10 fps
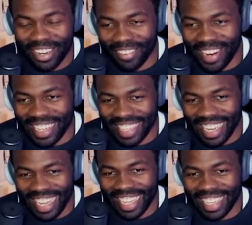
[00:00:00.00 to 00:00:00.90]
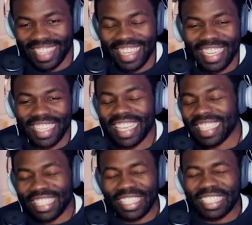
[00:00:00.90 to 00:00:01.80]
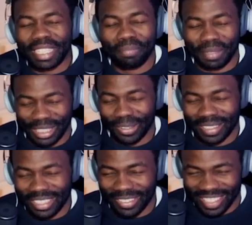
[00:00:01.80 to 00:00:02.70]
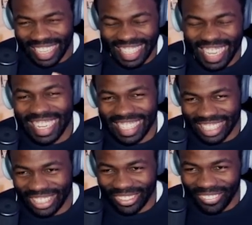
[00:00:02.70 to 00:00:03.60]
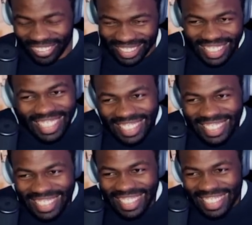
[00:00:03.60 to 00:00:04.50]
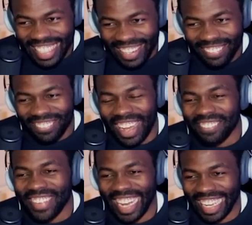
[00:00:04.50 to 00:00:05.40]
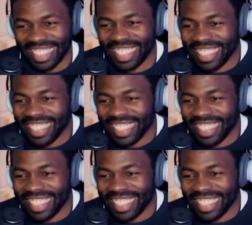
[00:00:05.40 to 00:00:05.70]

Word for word: right here, it's the cheapest salt that you can get in stores. My man.